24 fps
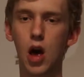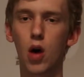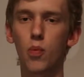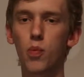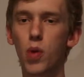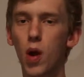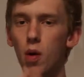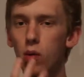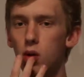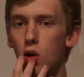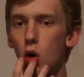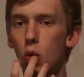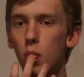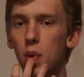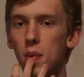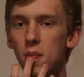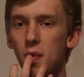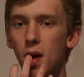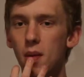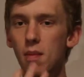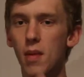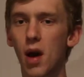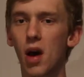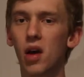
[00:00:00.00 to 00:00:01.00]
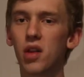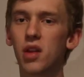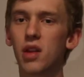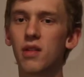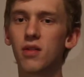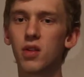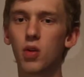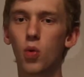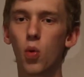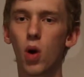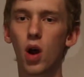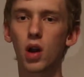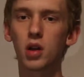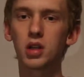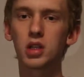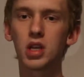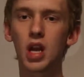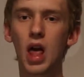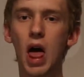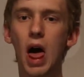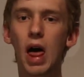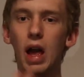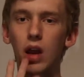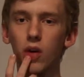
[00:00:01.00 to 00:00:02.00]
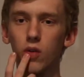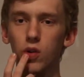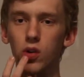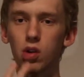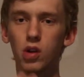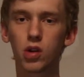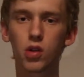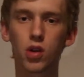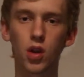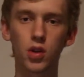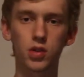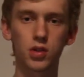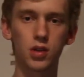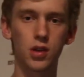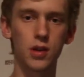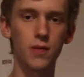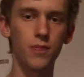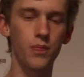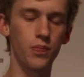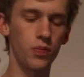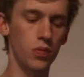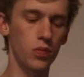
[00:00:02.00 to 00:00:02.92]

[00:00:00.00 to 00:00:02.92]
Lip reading: I'll probably open my mouth if you watch, like, really closely.